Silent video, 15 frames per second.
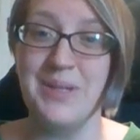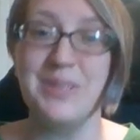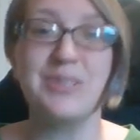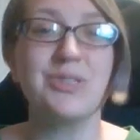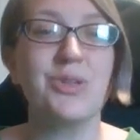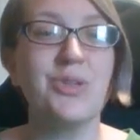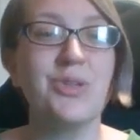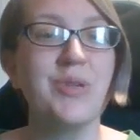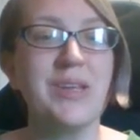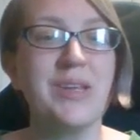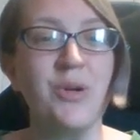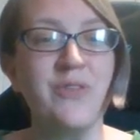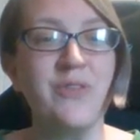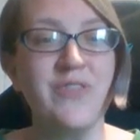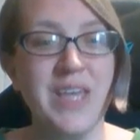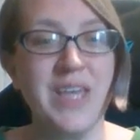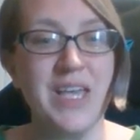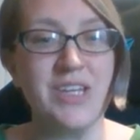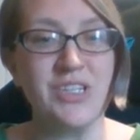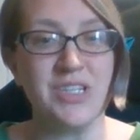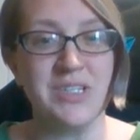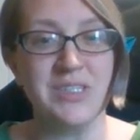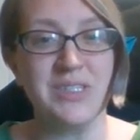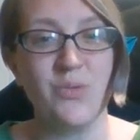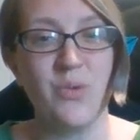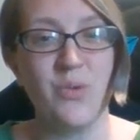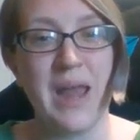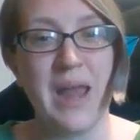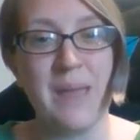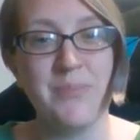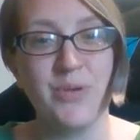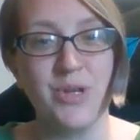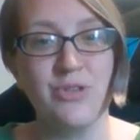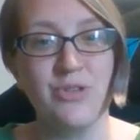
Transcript: so you get notifications when I put